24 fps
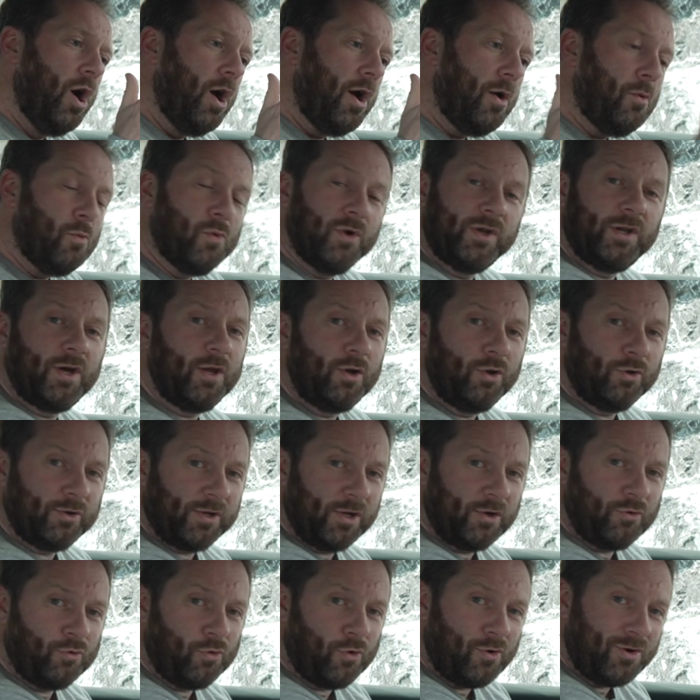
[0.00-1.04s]
when I look
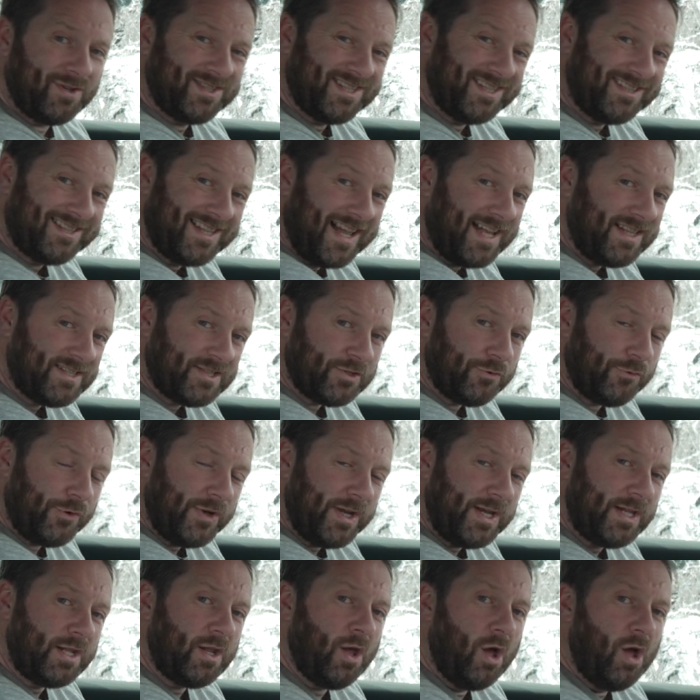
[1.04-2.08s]
across at that
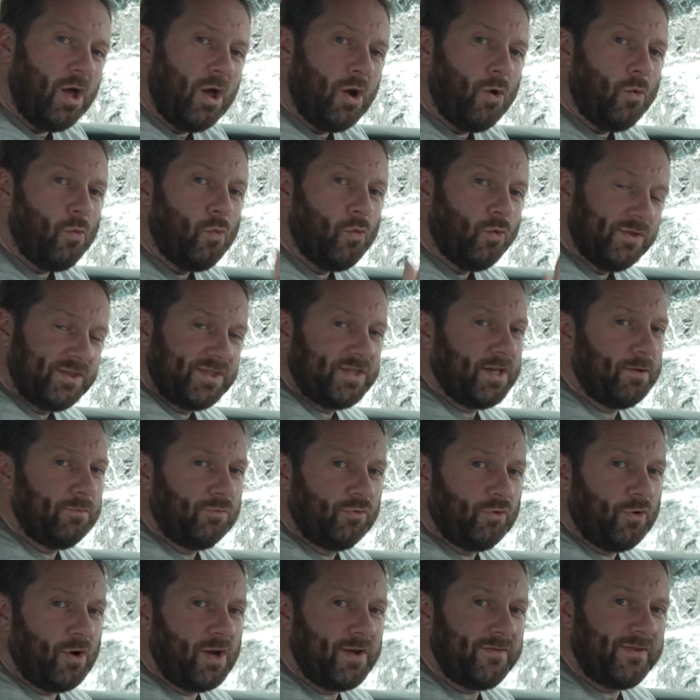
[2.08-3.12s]
screen, once I'm
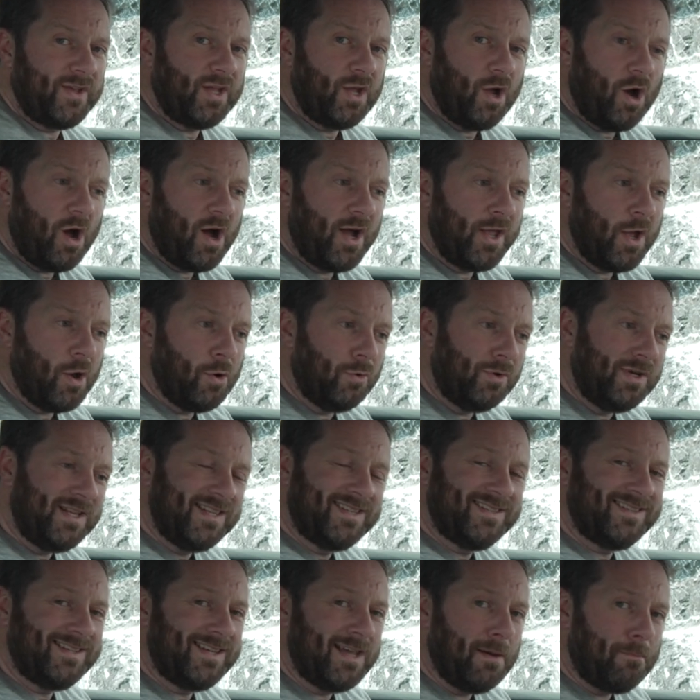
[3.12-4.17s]
driving, I only
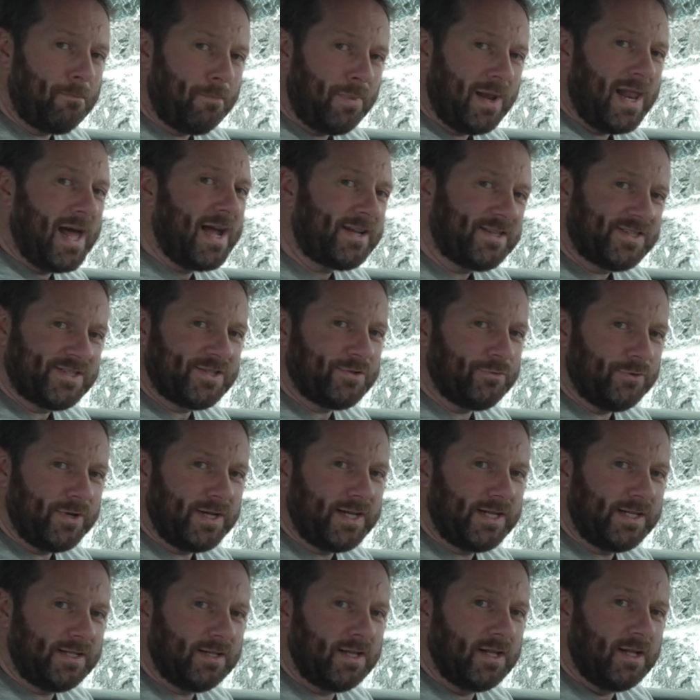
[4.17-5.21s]
see a black
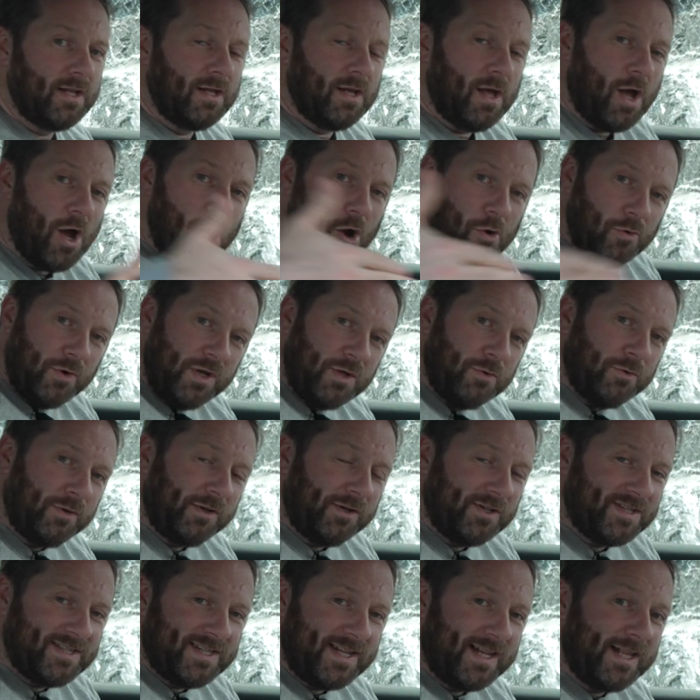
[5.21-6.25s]
screen. Only when
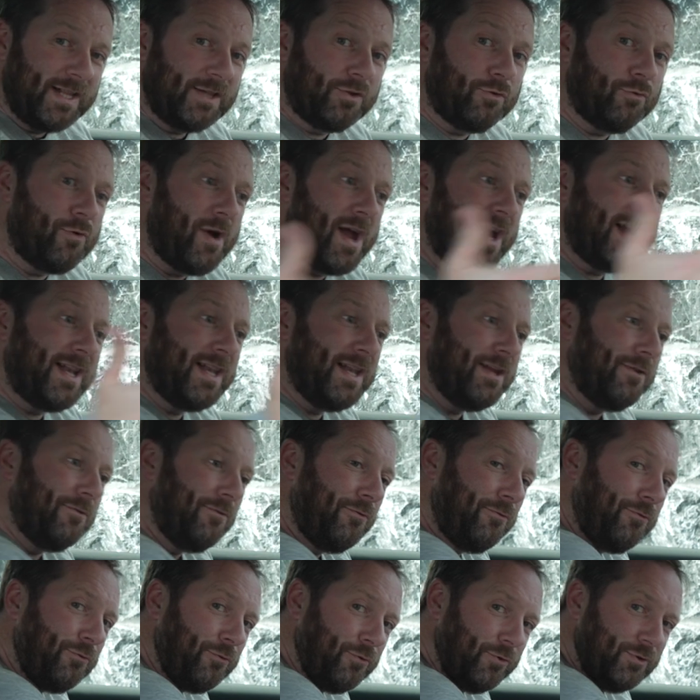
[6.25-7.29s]
you're sitting directly in
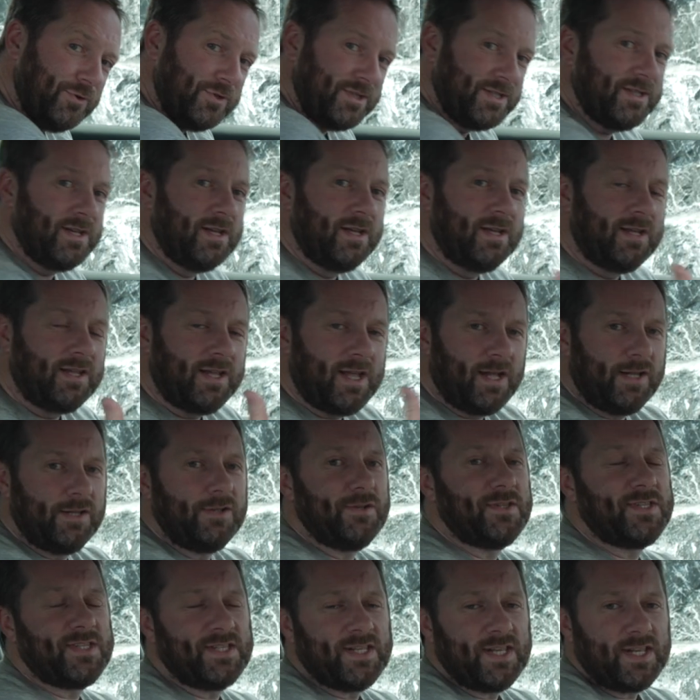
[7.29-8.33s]
front can
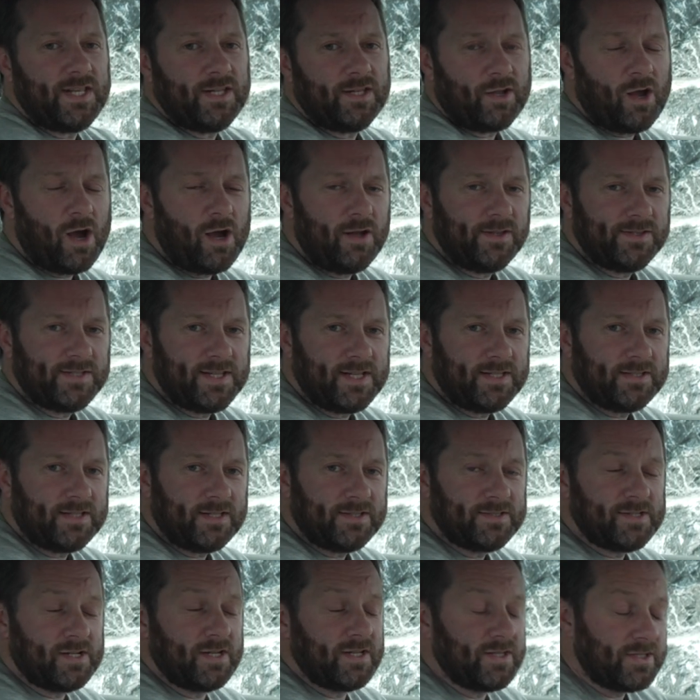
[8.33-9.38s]
you see the content
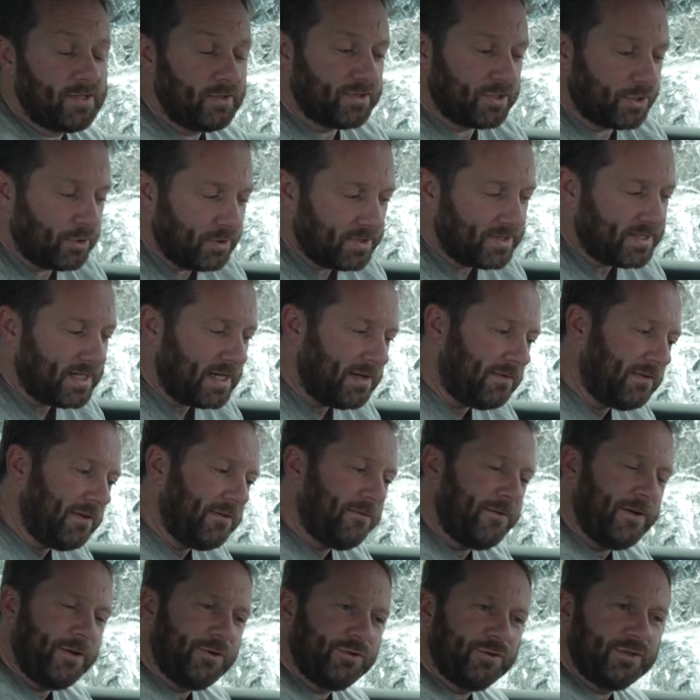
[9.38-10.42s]
that's on it. So it's a good safety
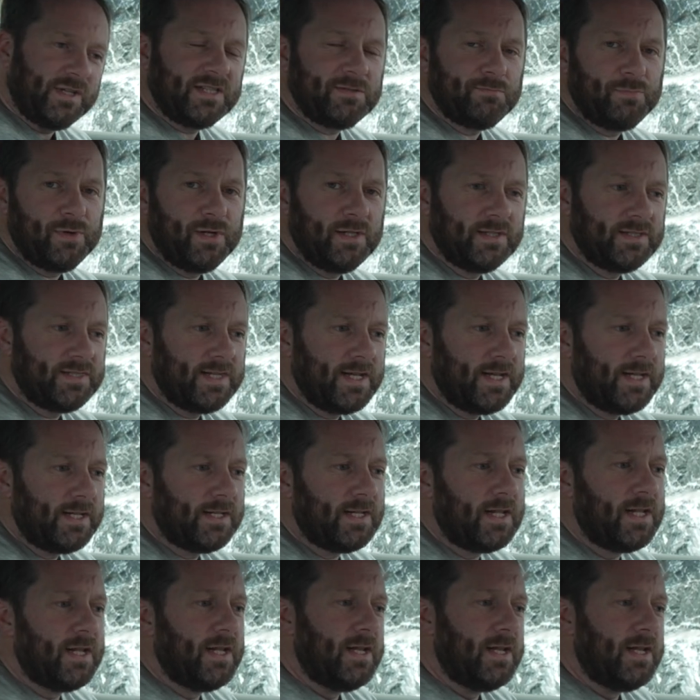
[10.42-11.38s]
feature that's built in.